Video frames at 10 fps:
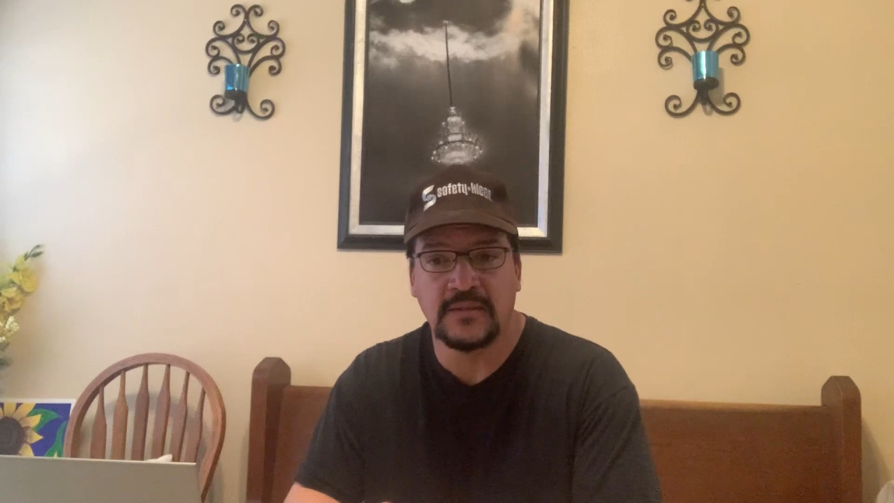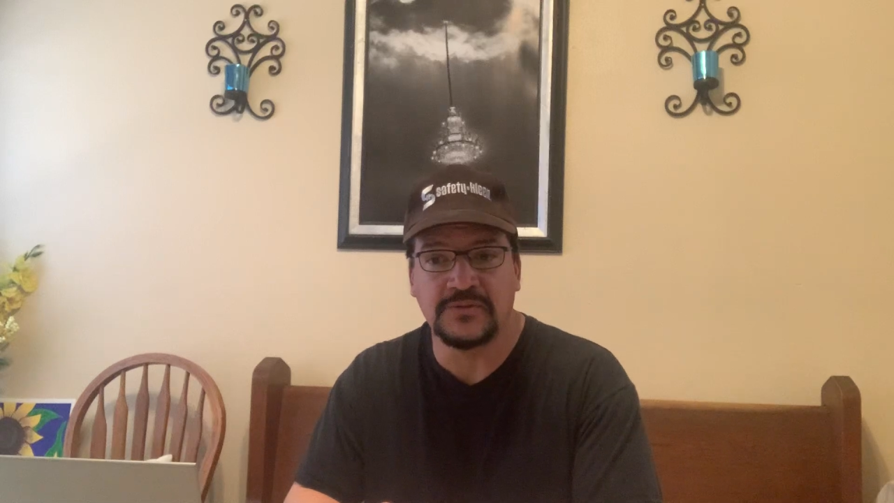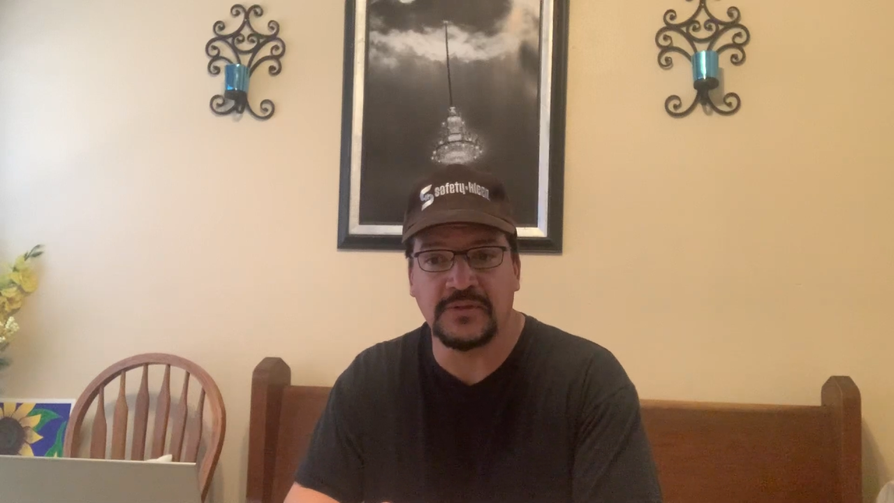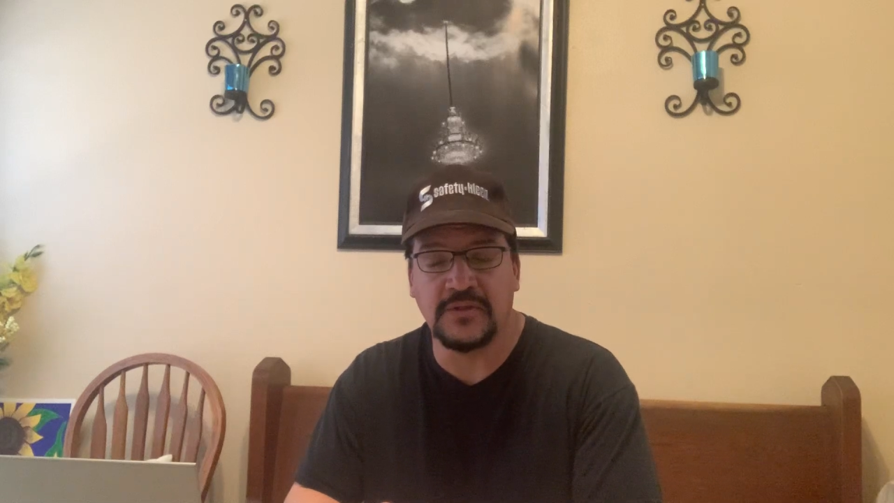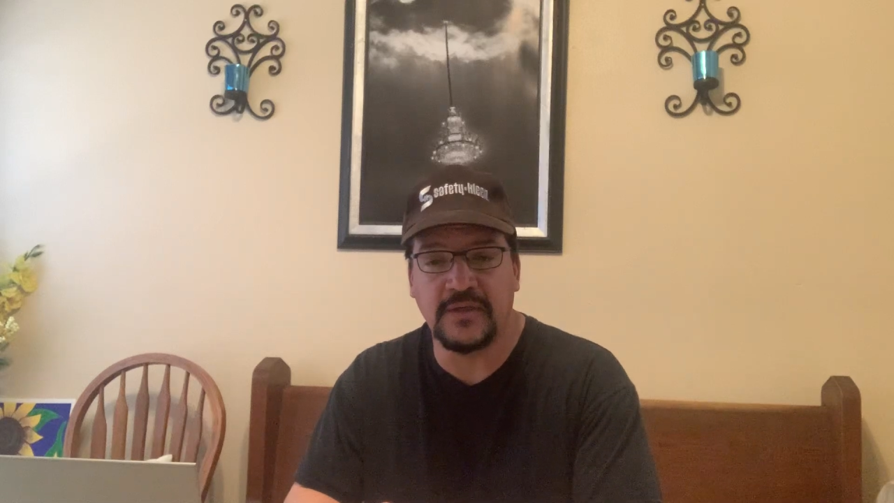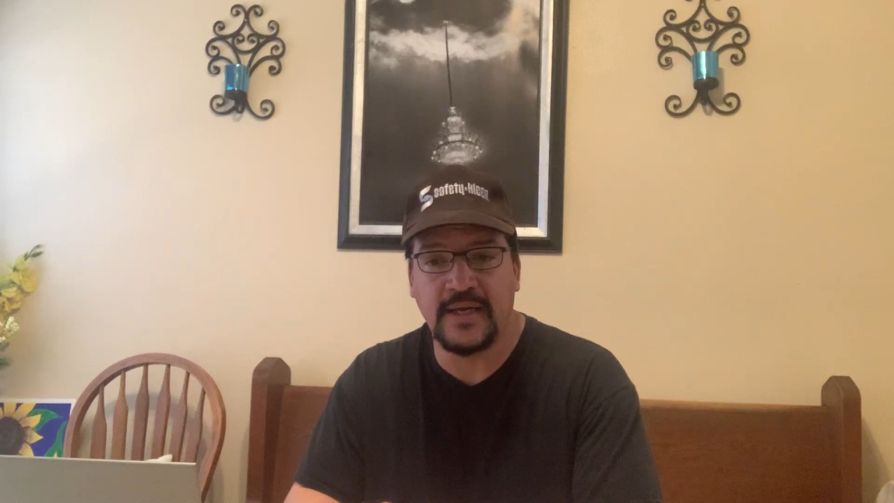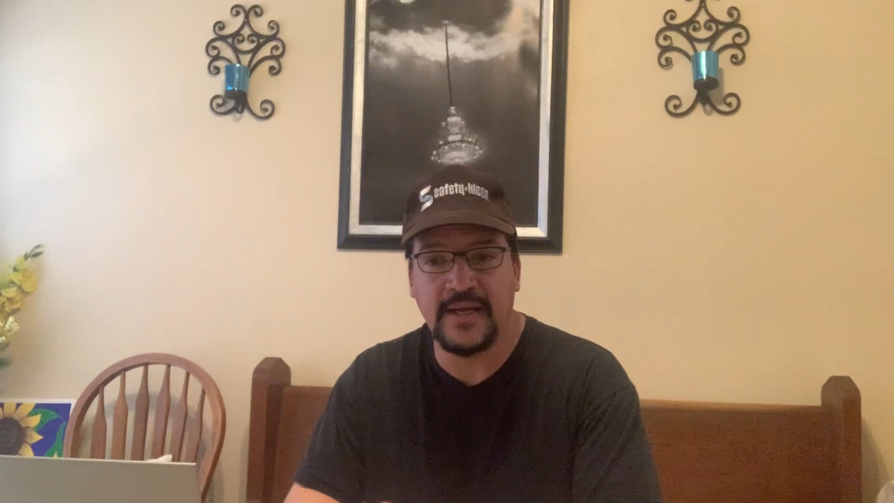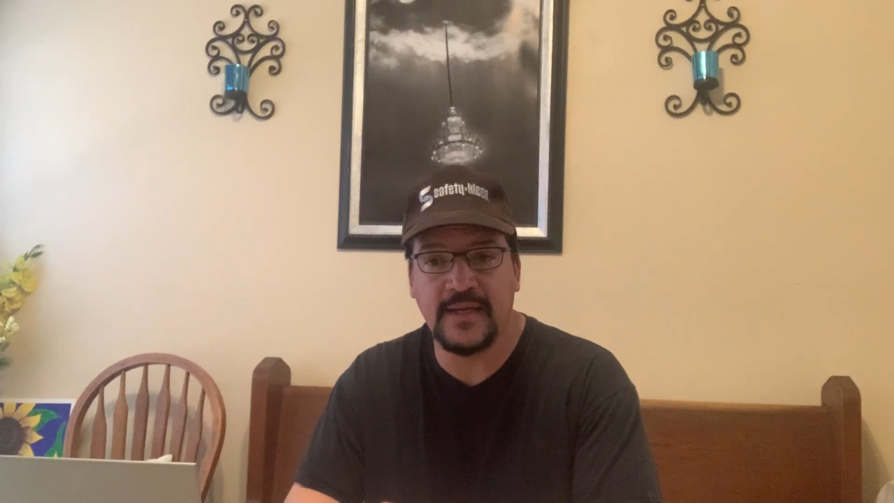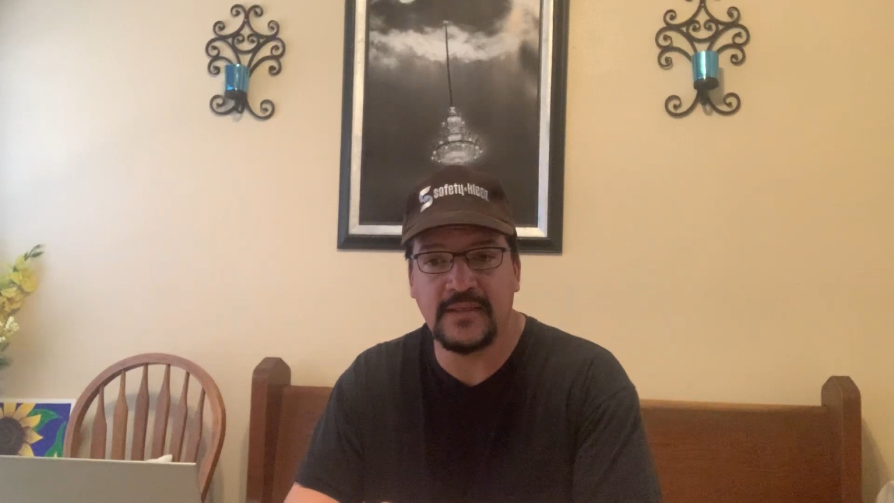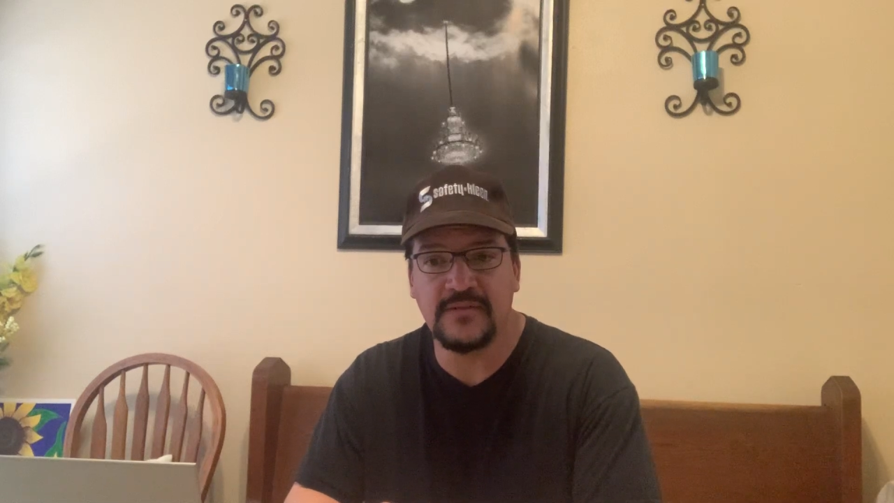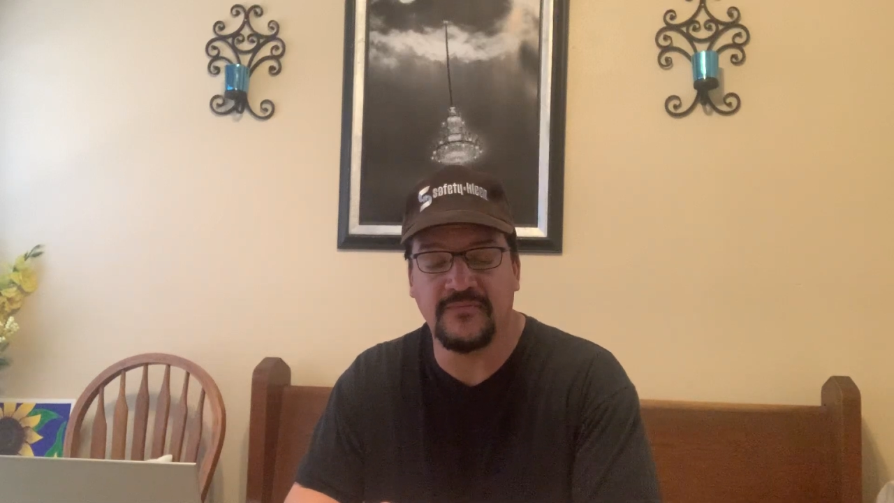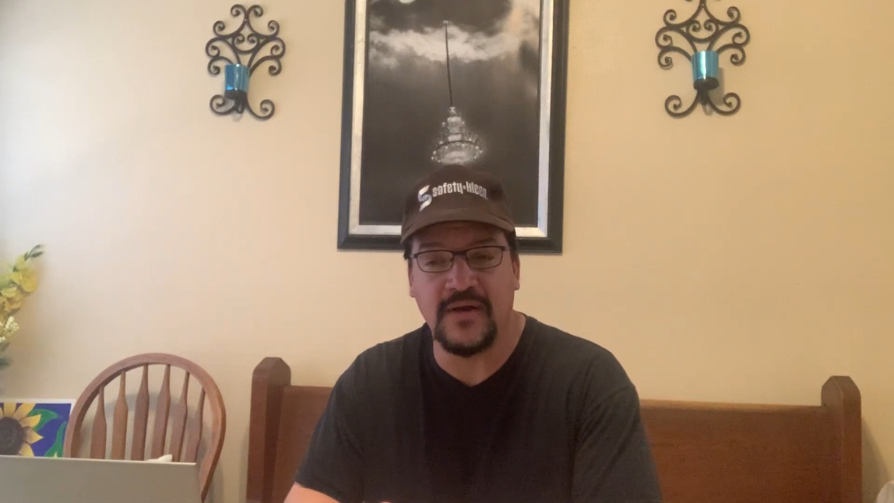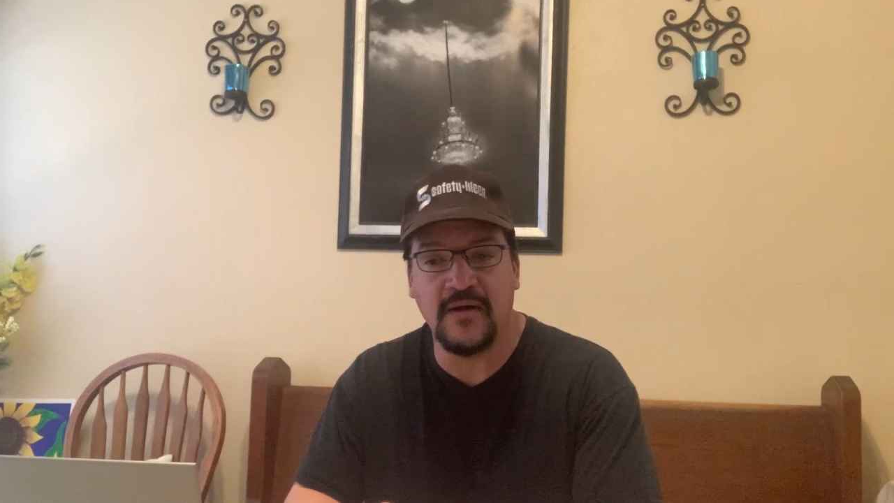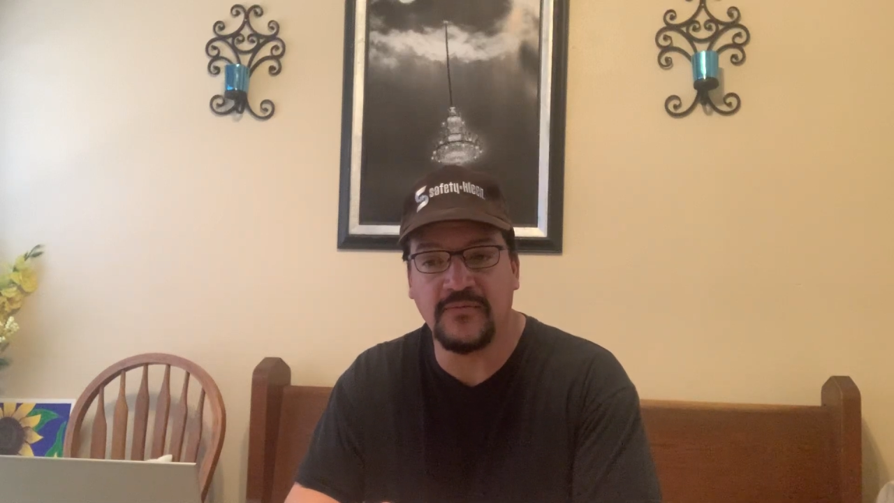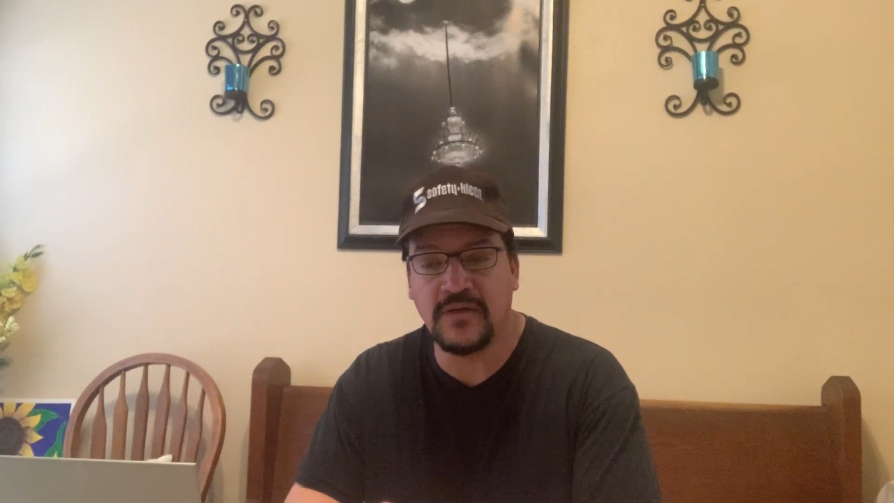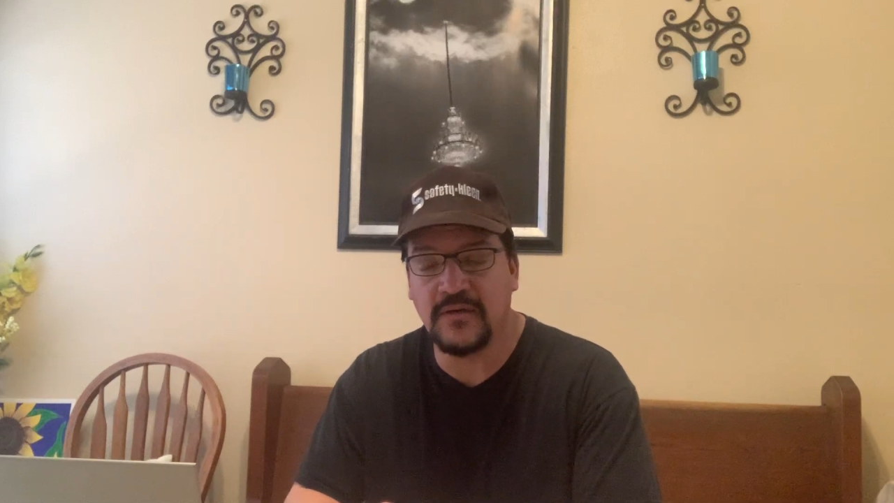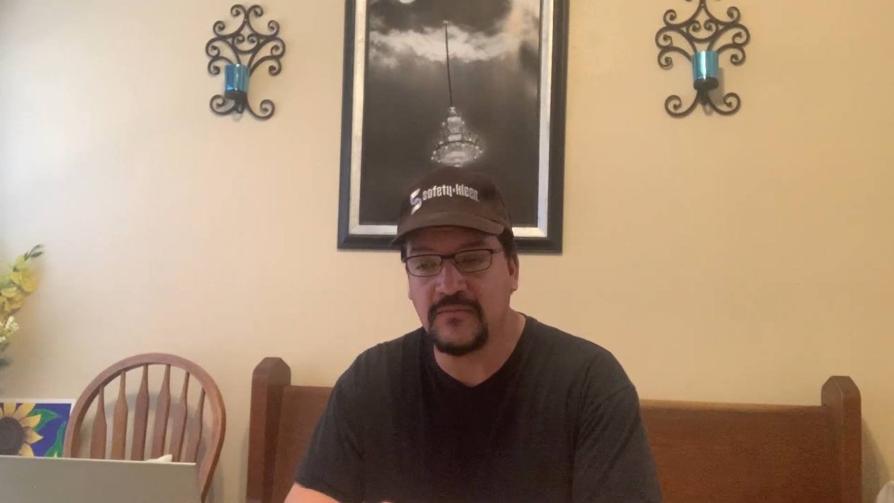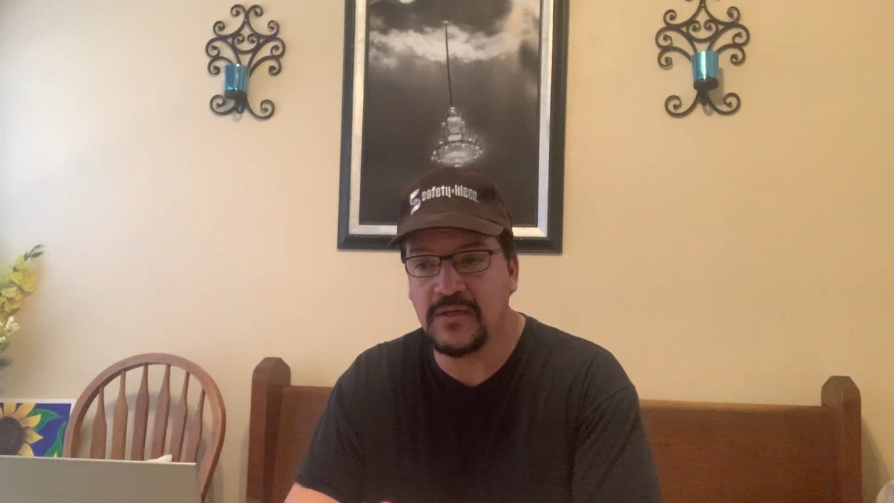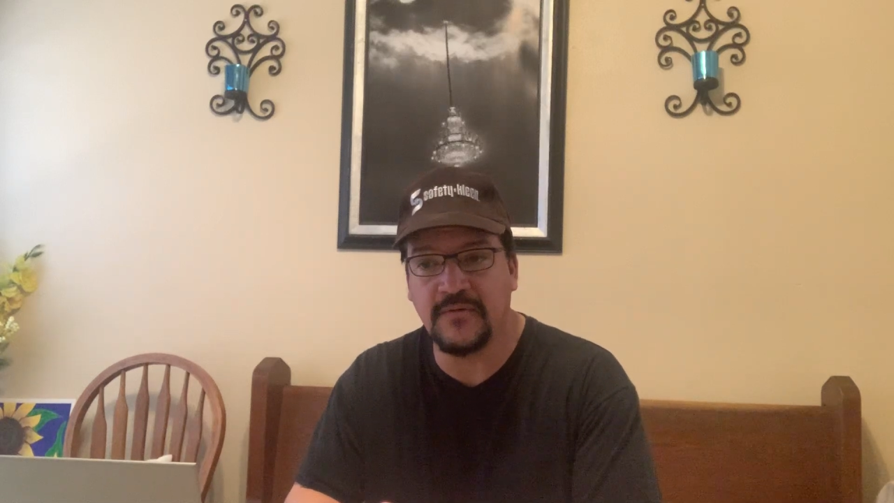cylinder heads, valve cover,